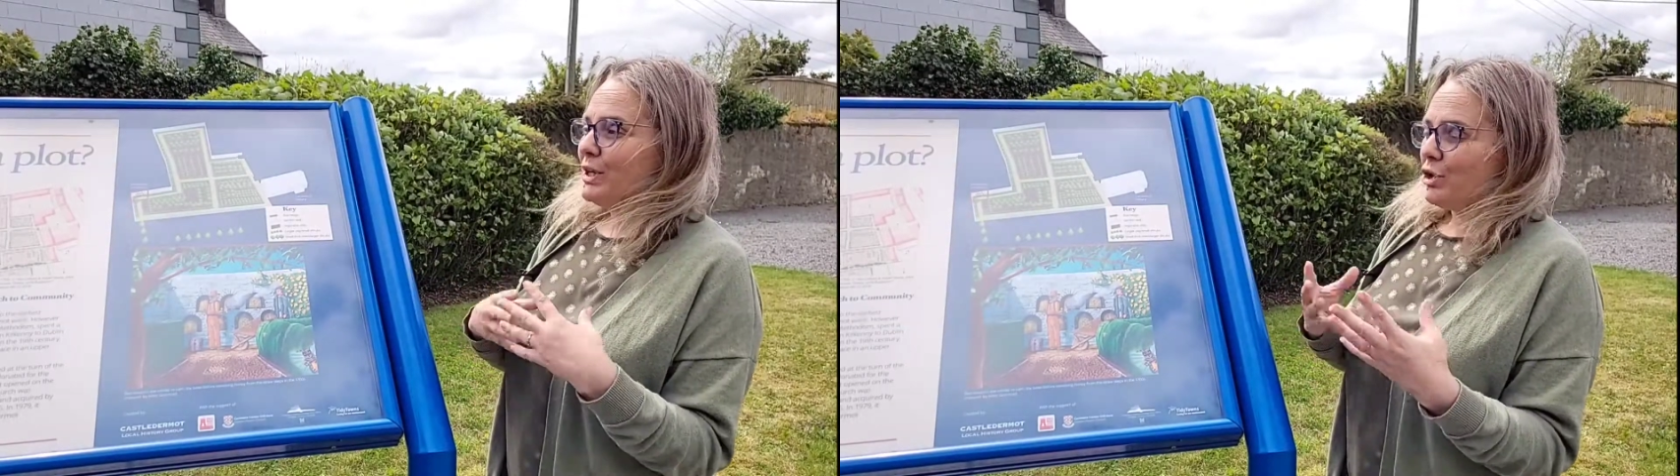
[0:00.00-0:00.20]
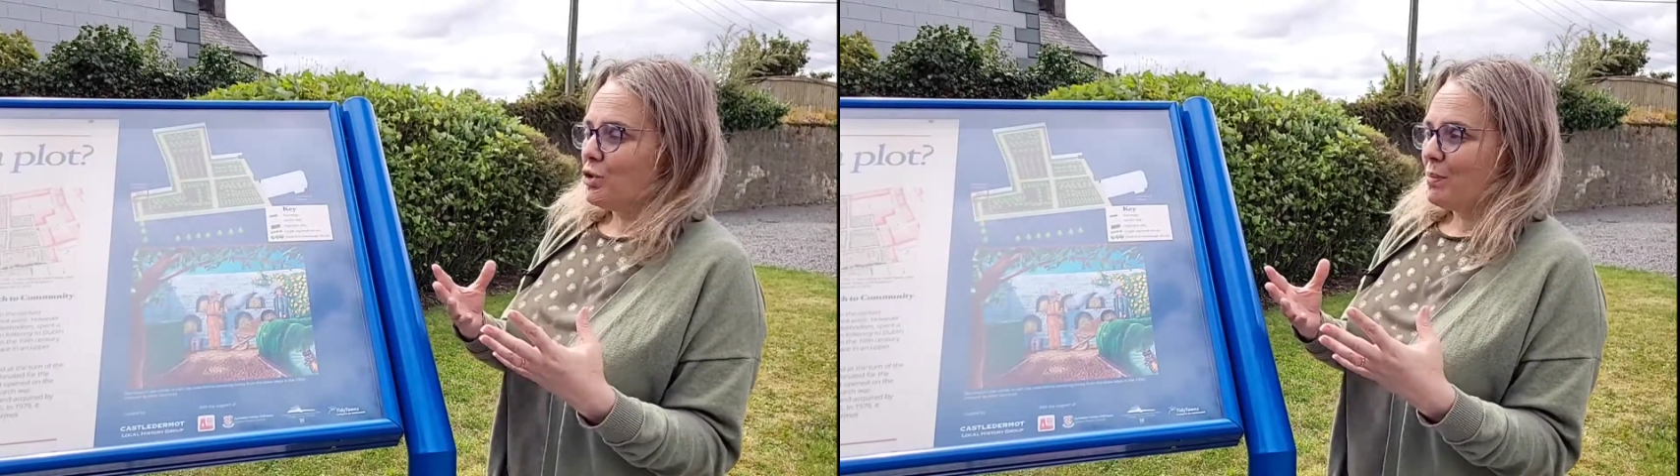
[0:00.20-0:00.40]

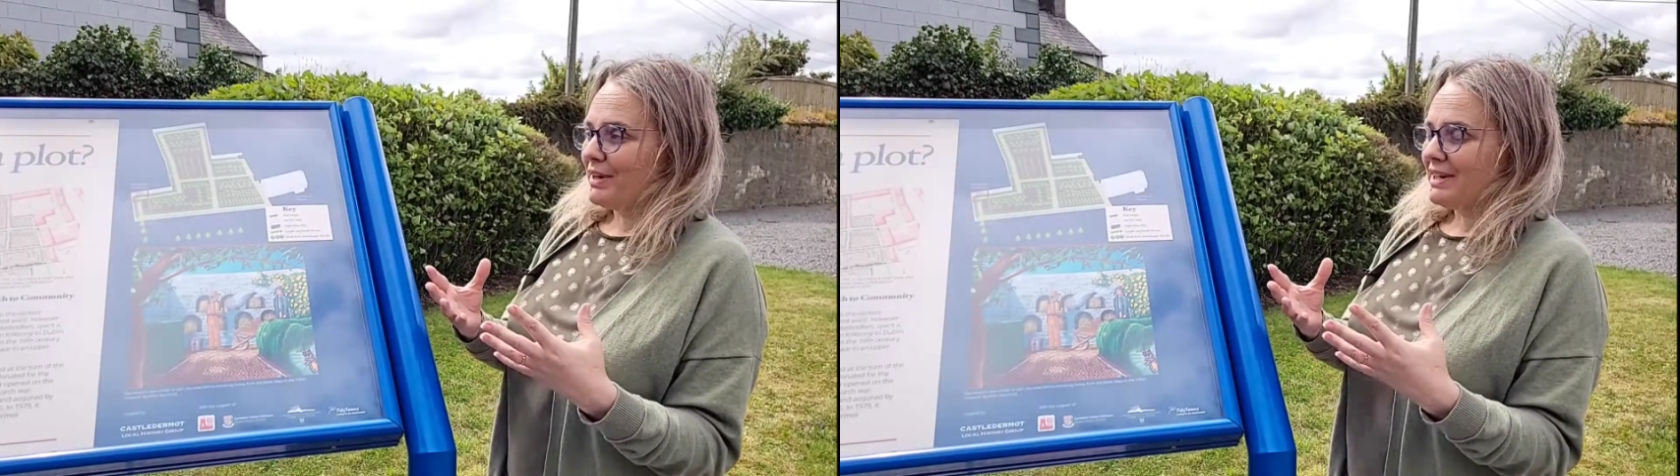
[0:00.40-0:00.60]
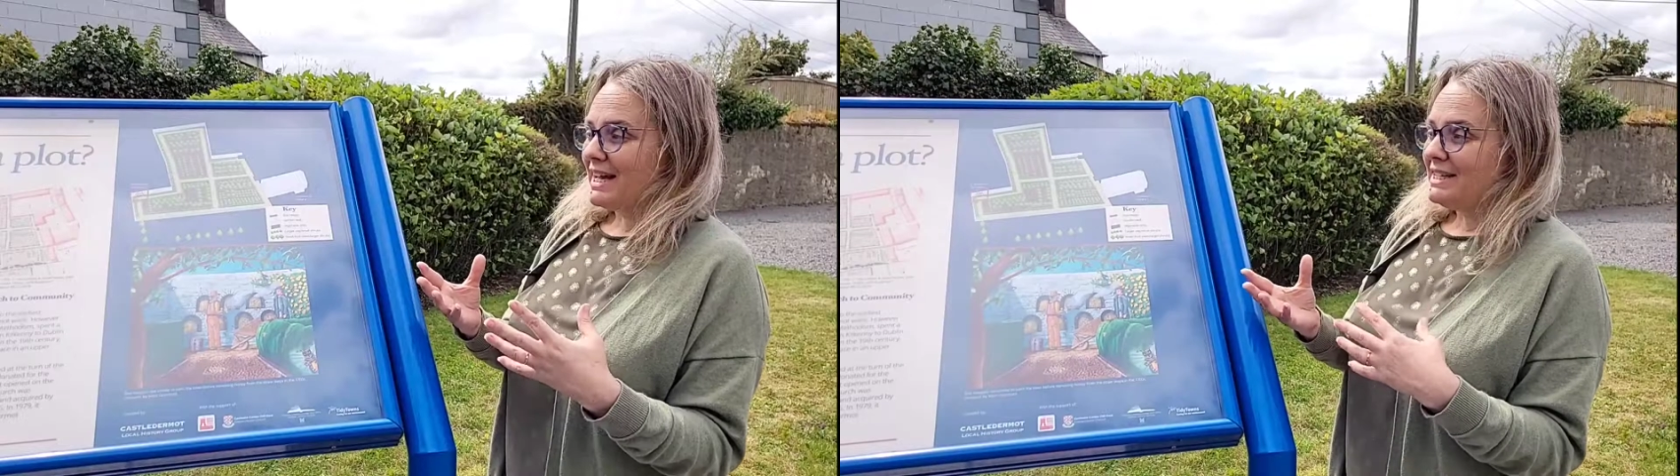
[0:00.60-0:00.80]
We know
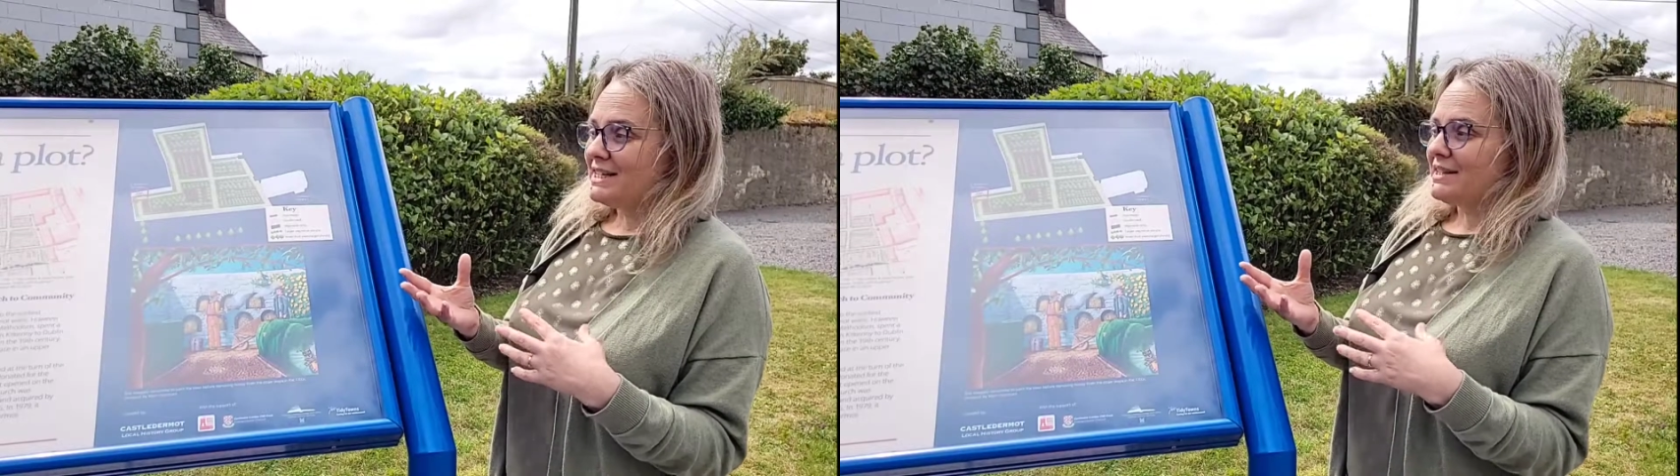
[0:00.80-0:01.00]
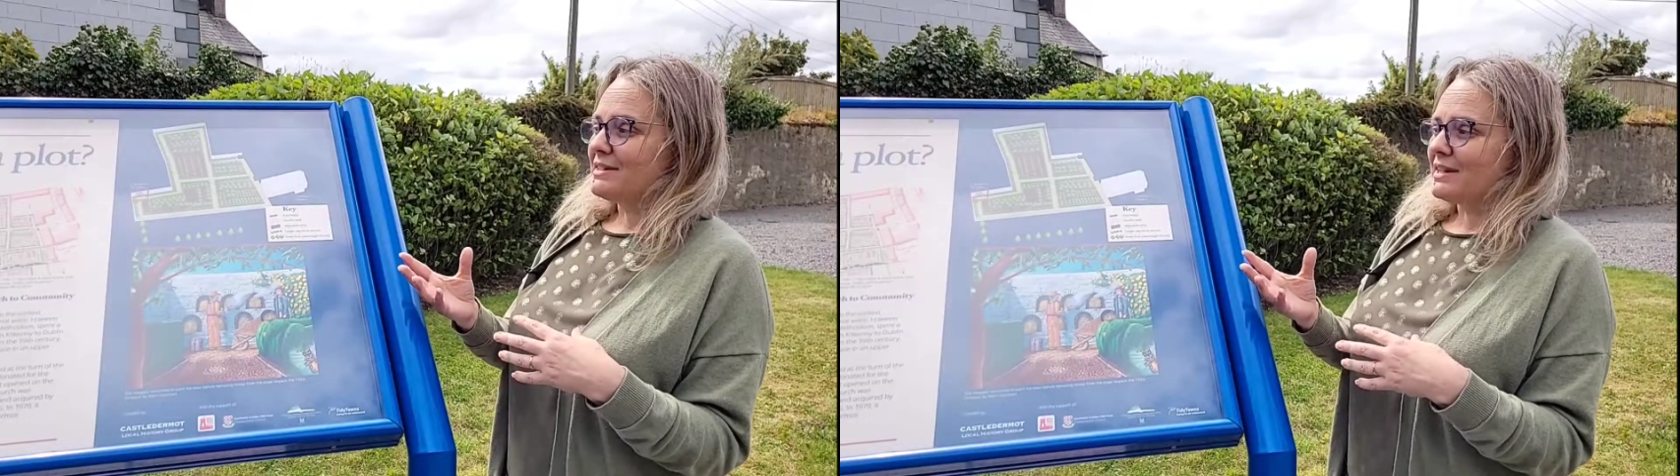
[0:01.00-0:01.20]
by the
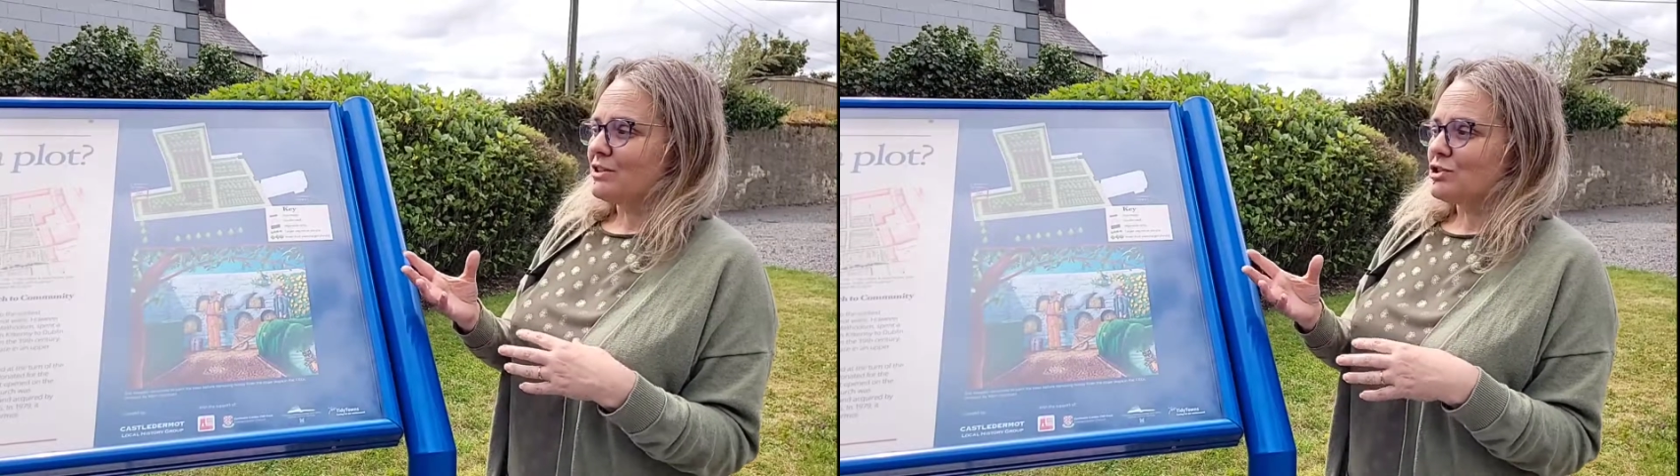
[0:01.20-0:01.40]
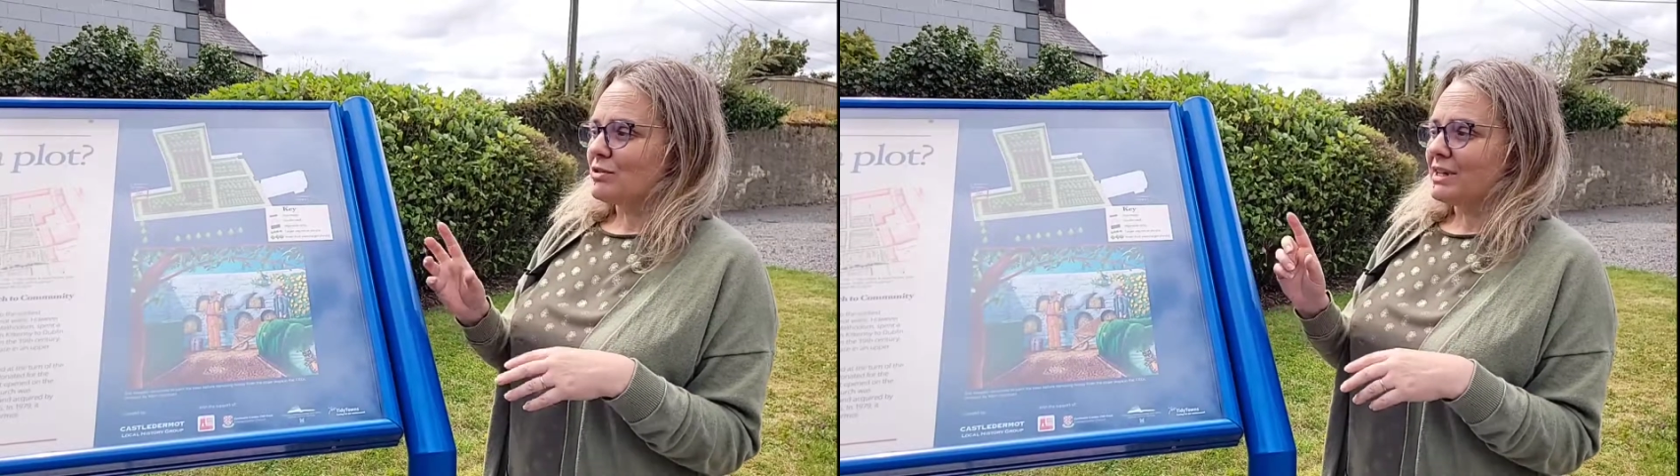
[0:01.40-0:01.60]
18th
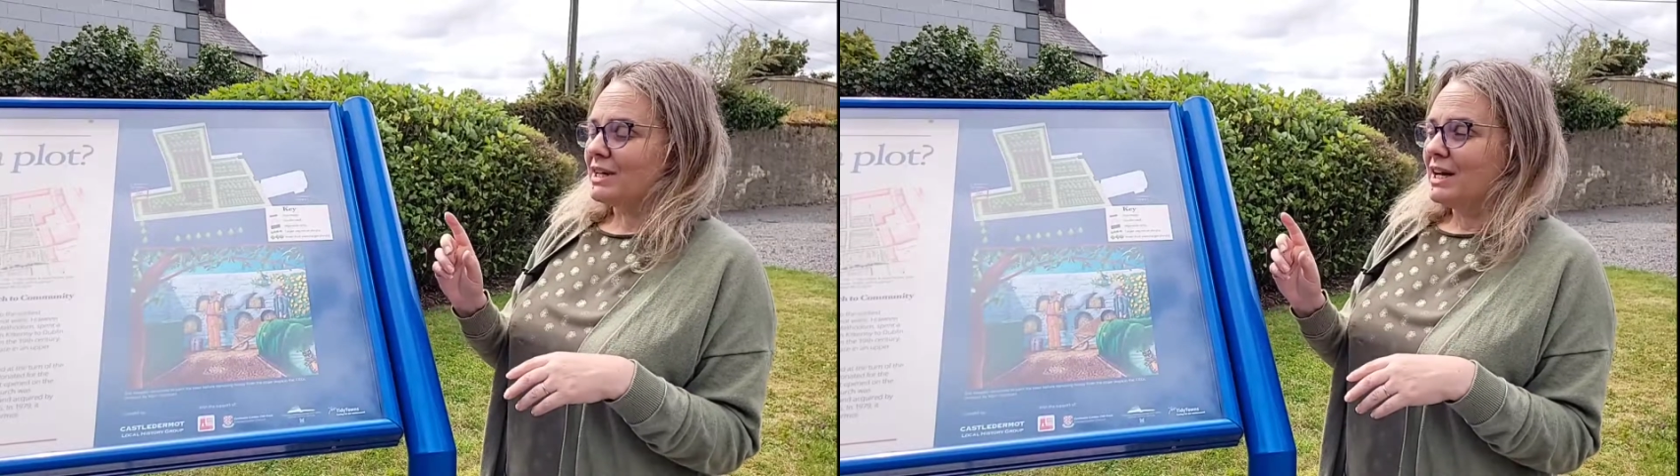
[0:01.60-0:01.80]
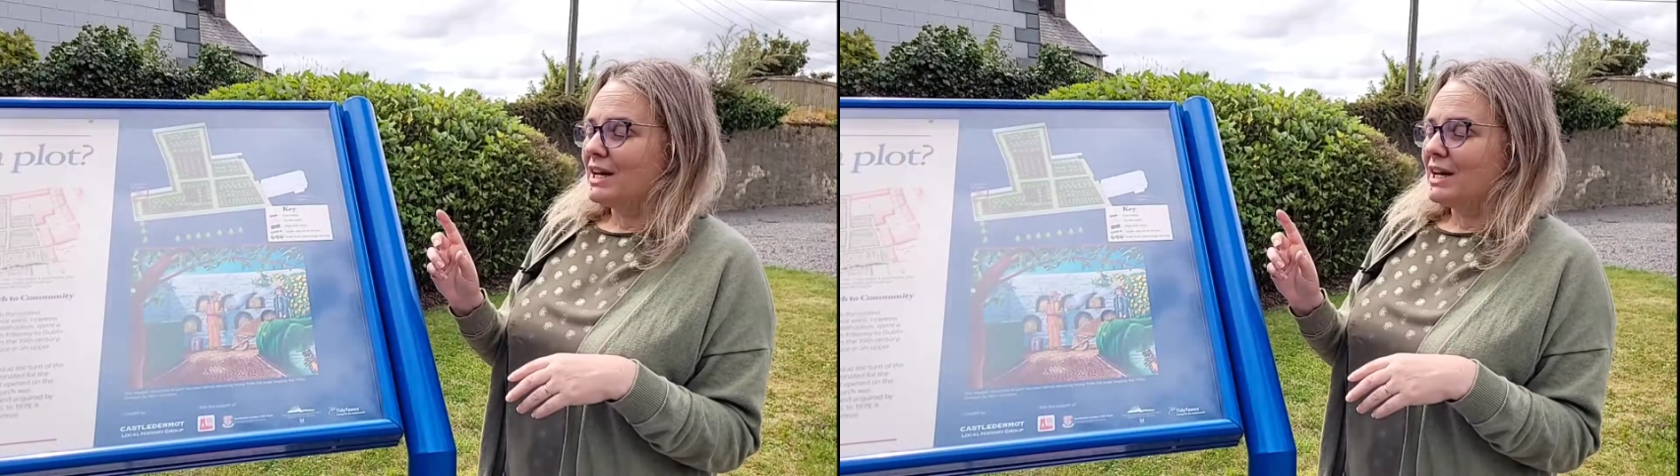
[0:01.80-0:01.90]
century